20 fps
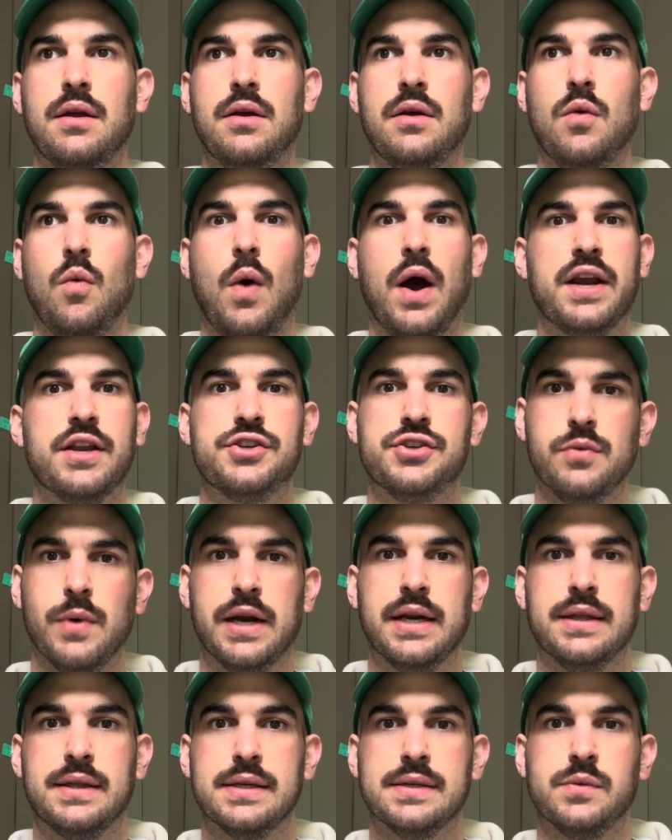Why did you write
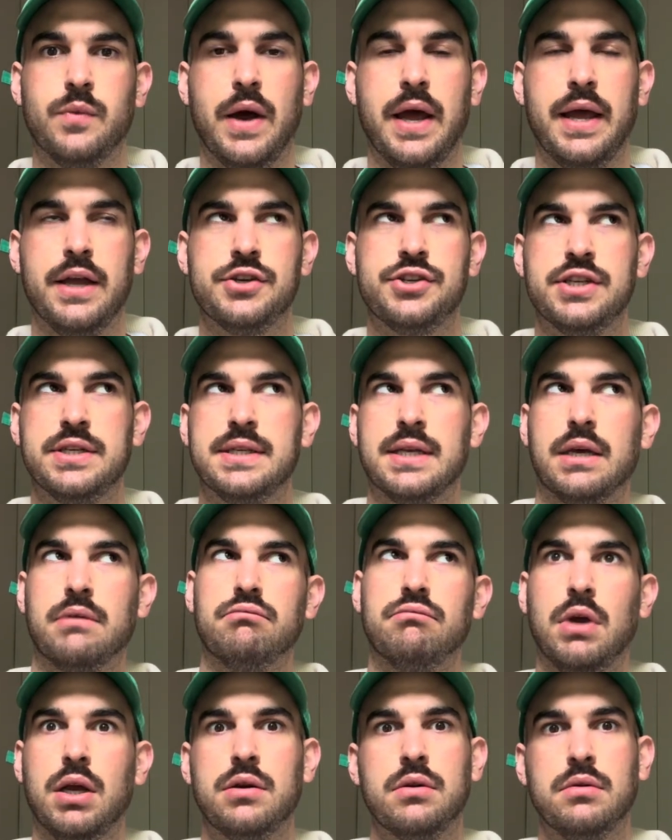it this way? And she's like,
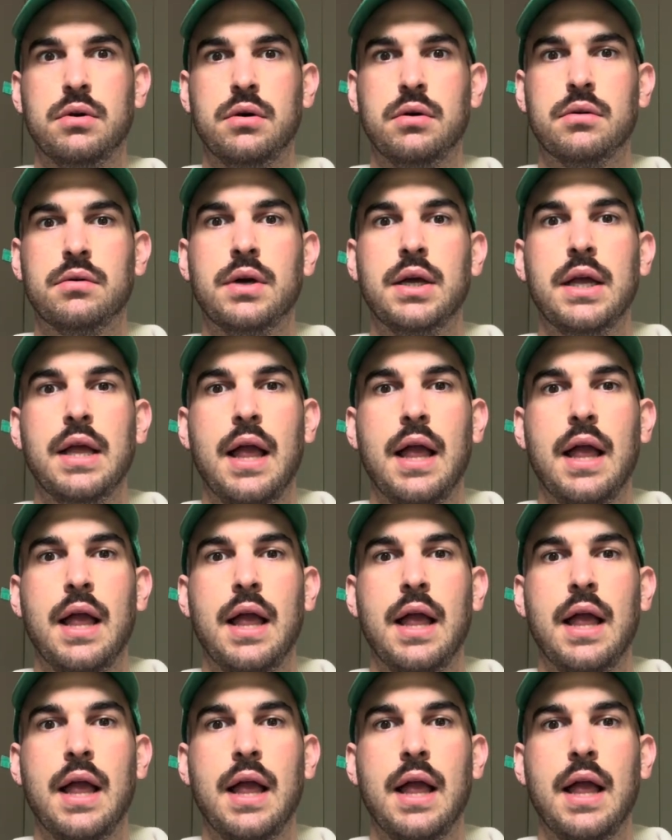I don't know.